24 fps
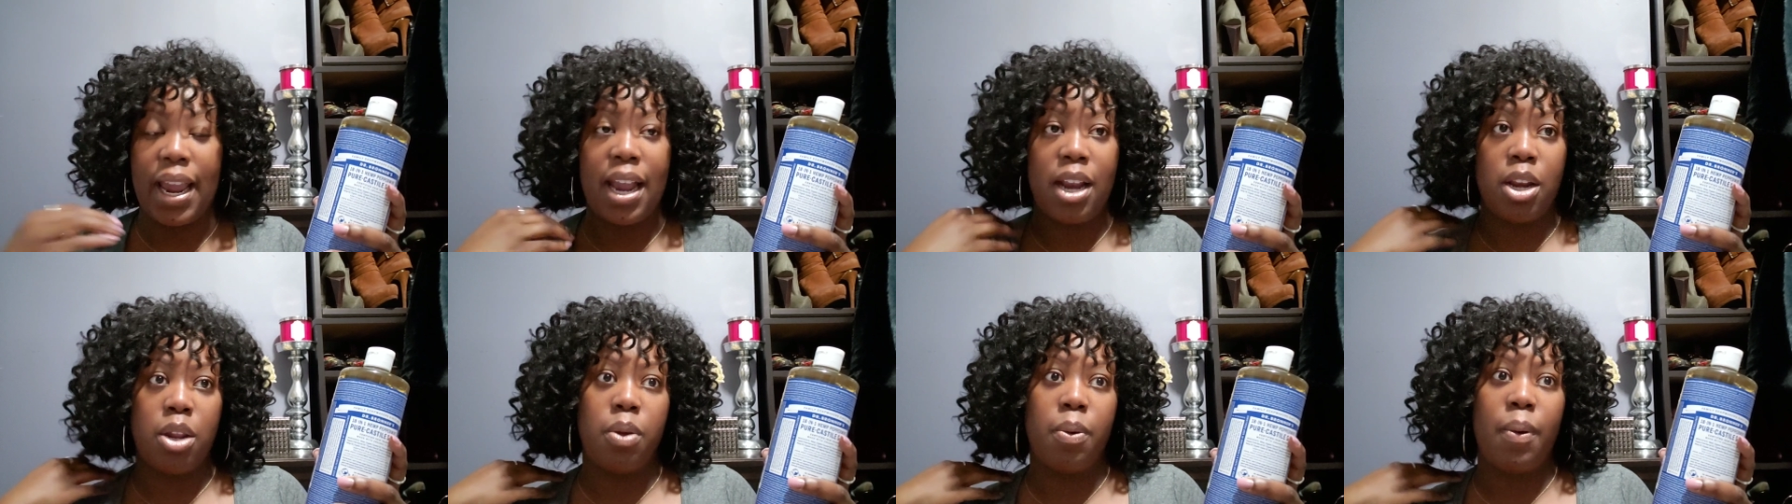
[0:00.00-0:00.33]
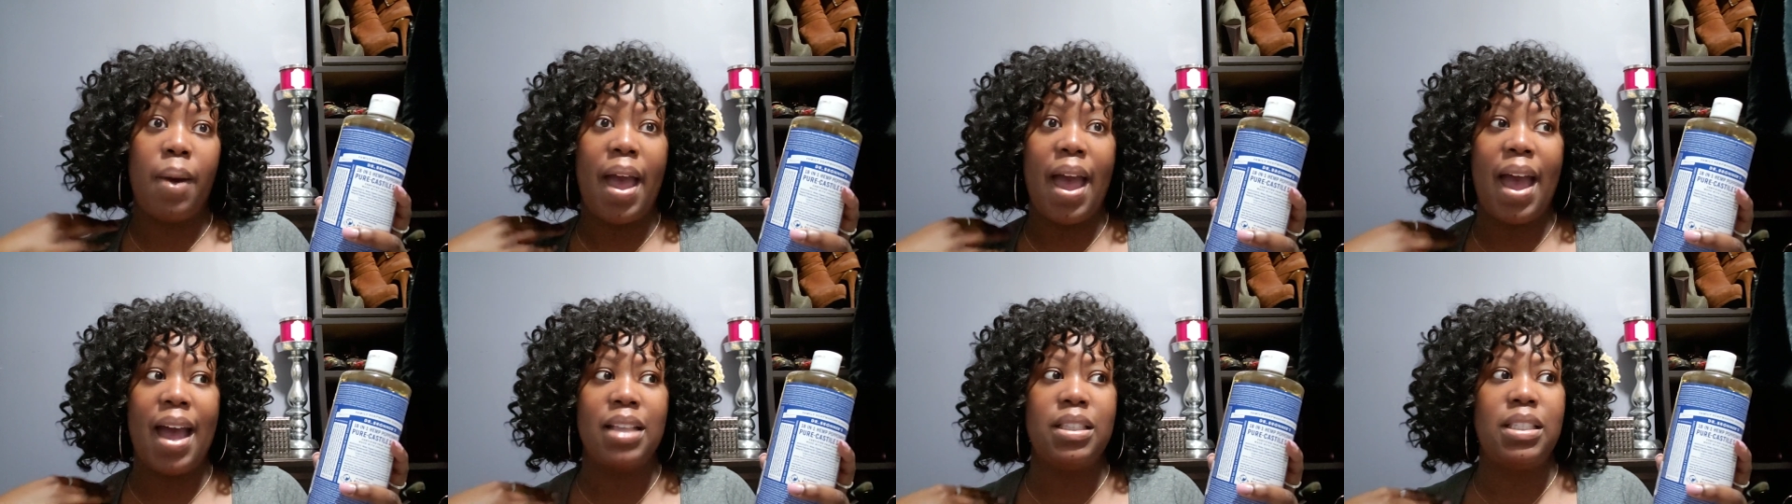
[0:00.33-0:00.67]
and you
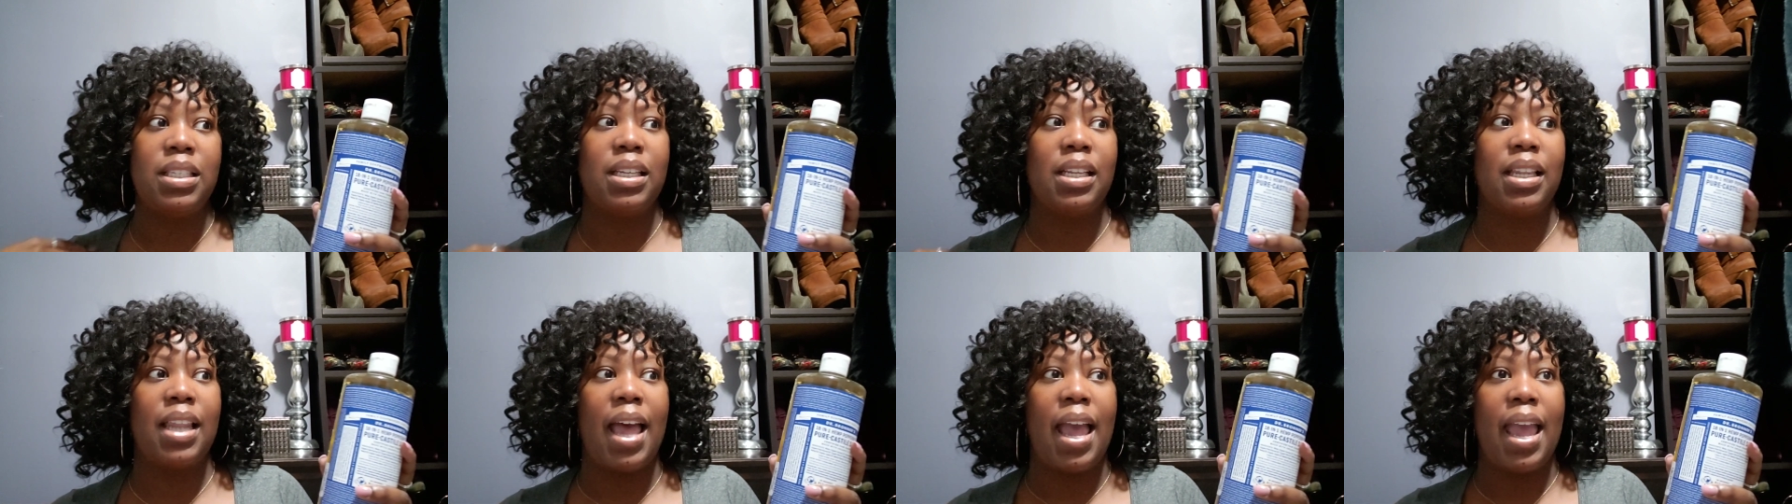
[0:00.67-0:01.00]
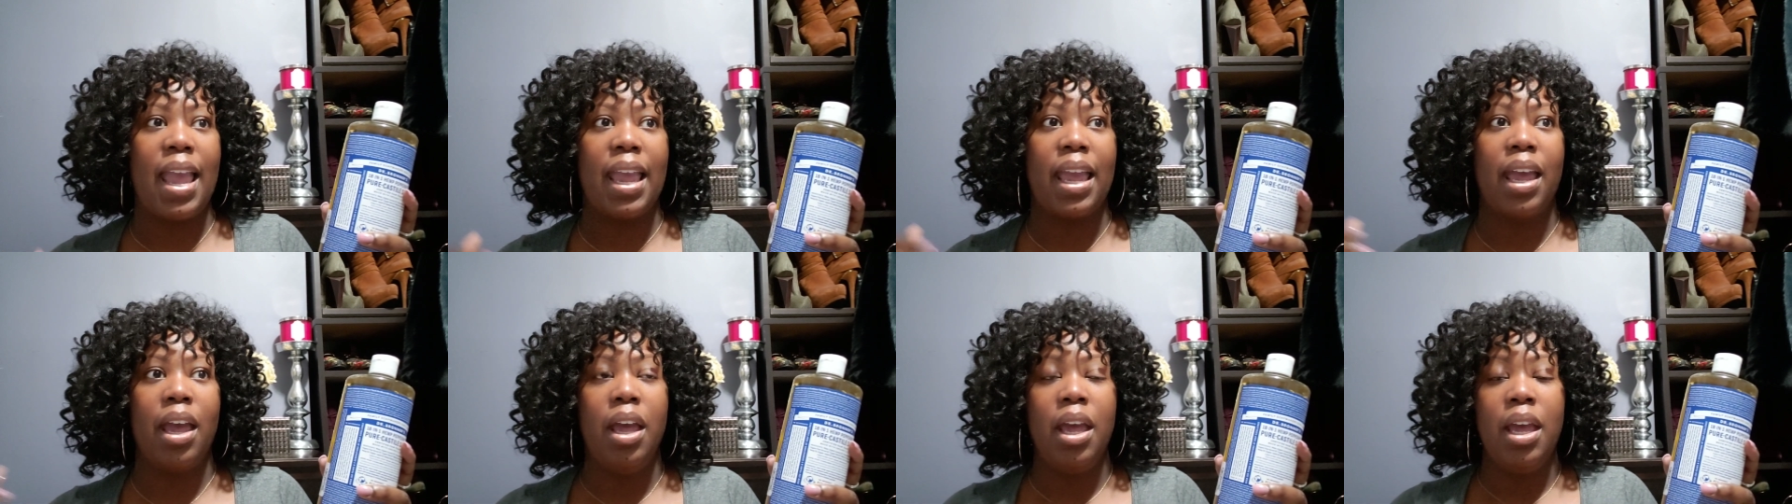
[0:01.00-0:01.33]
had to
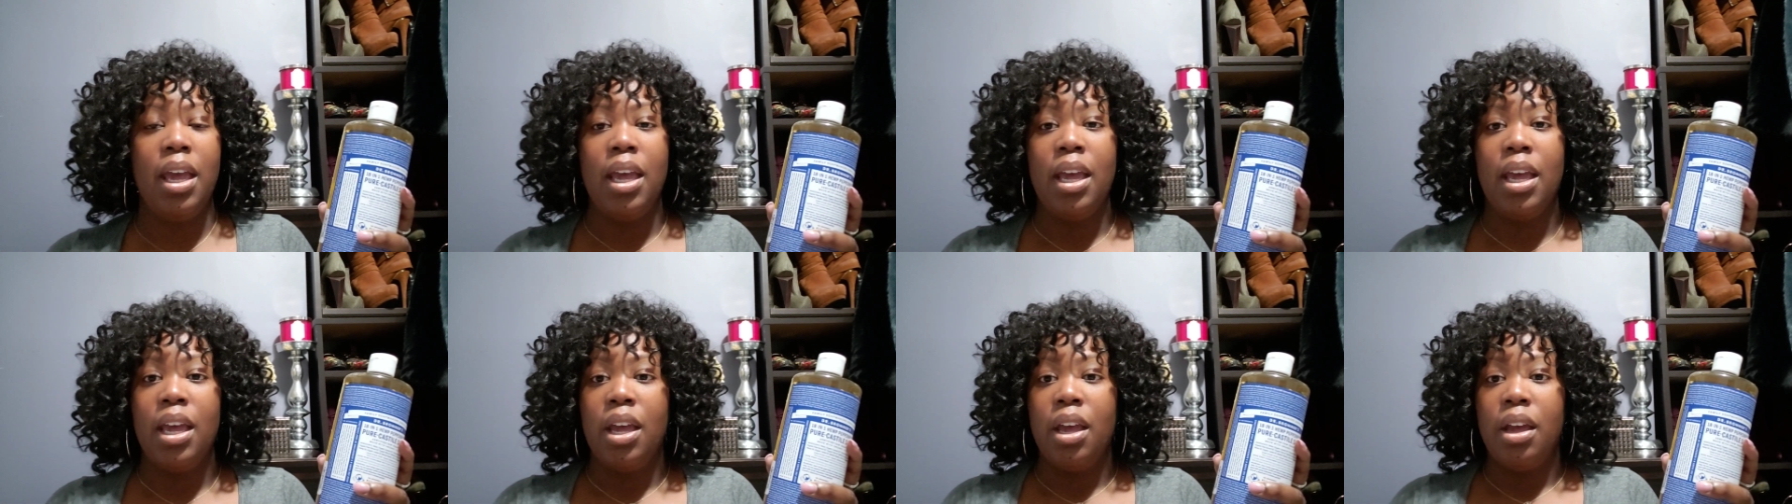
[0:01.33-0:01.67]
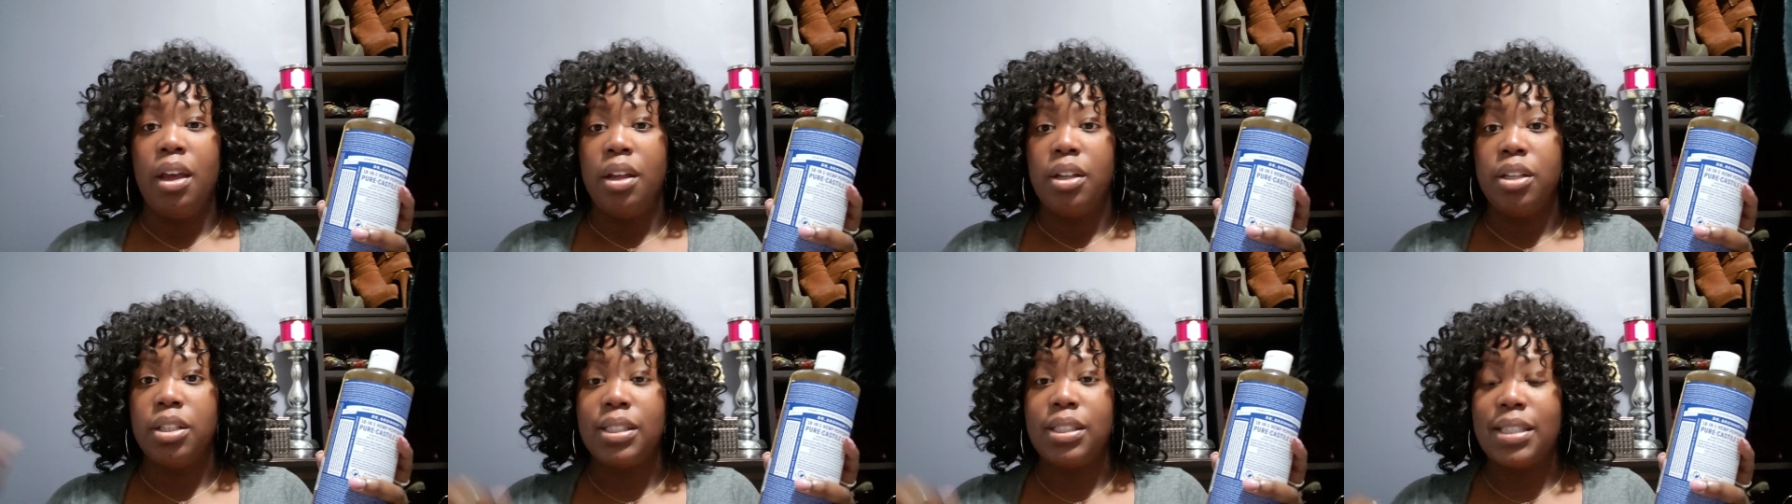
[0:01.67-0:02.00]
like
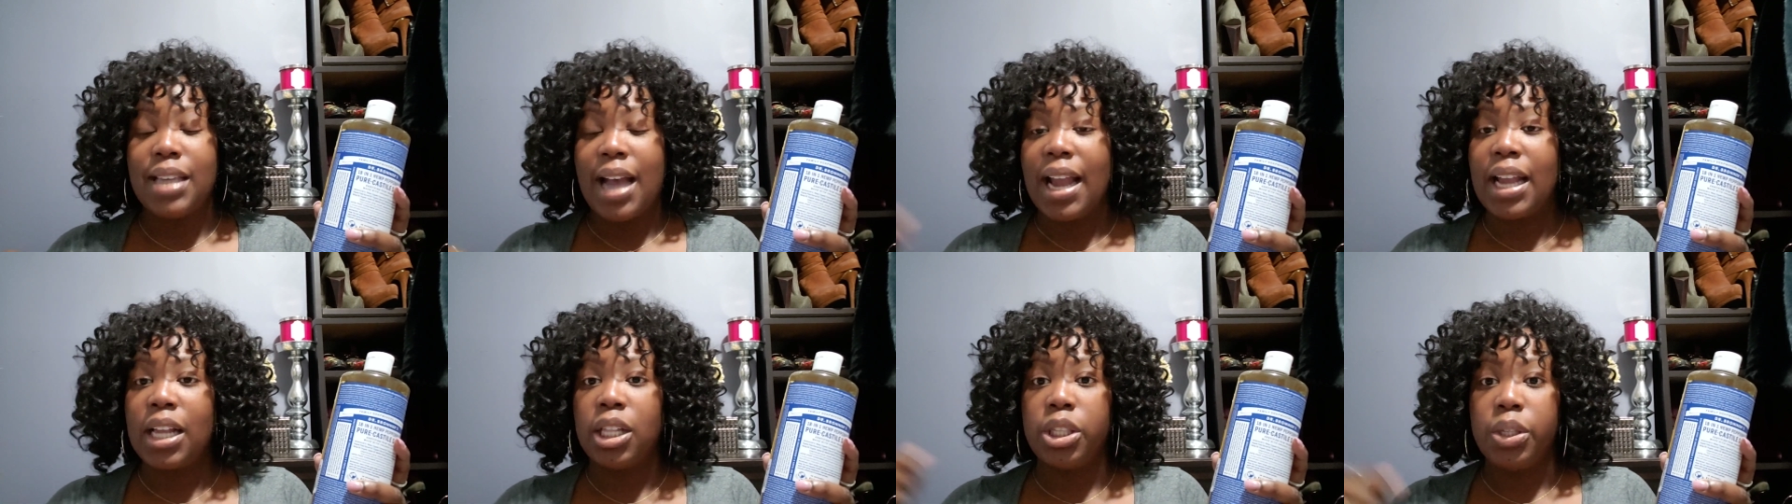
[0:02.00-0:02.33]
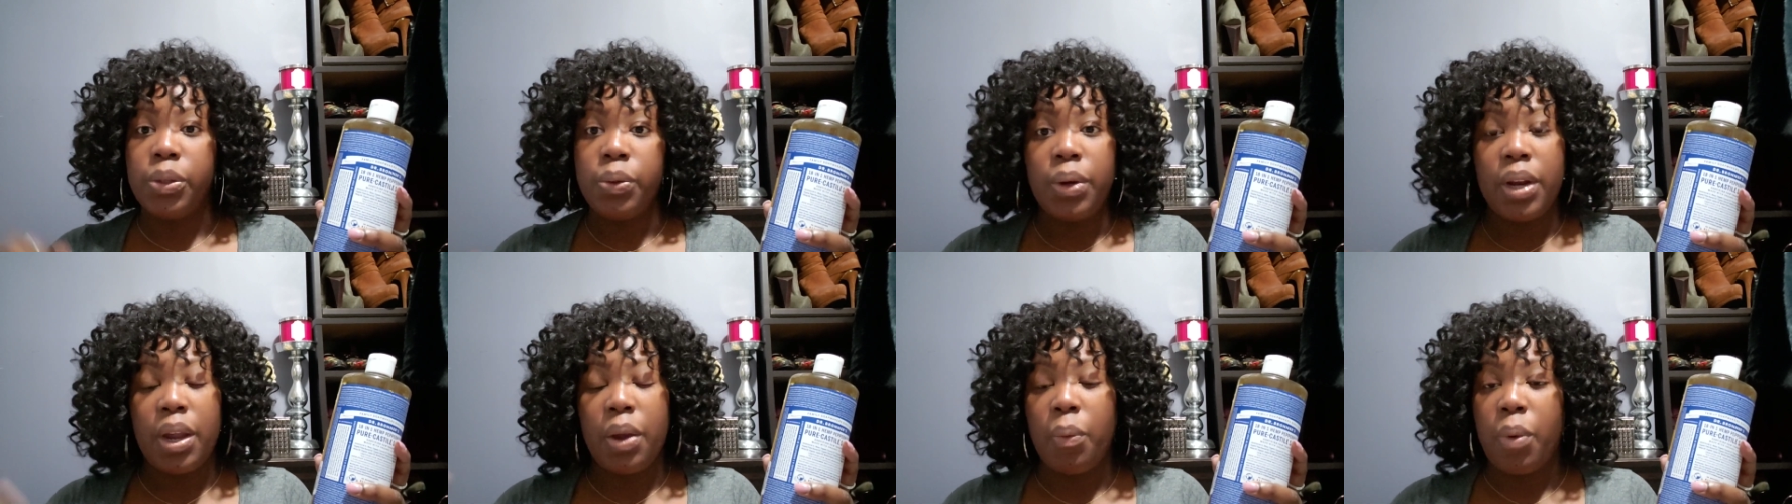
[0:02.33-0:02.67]

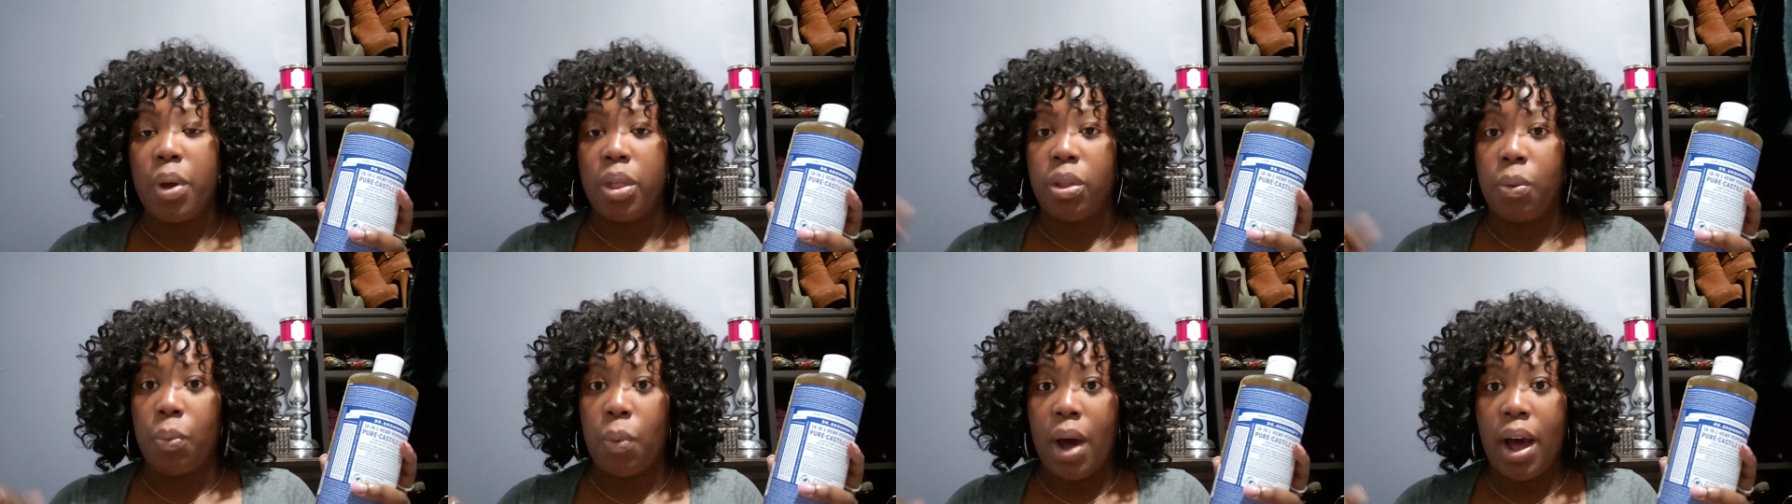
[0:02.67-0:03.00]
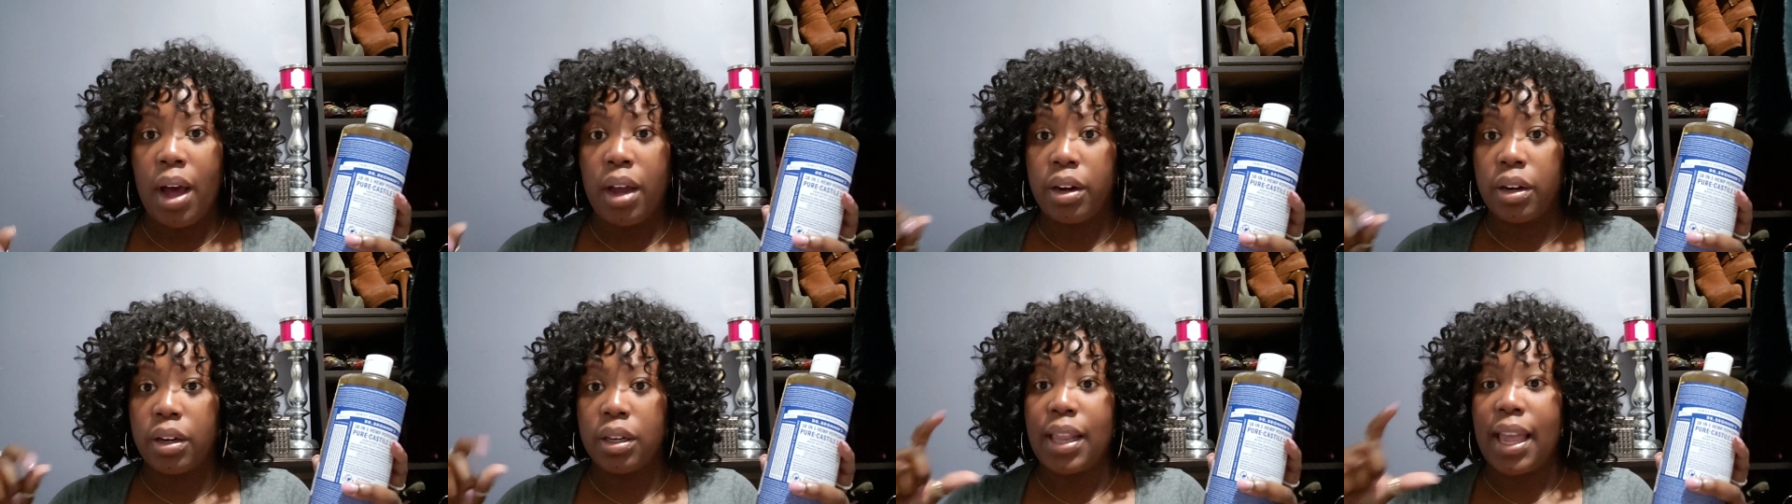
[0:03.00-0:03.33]
dilute it with water.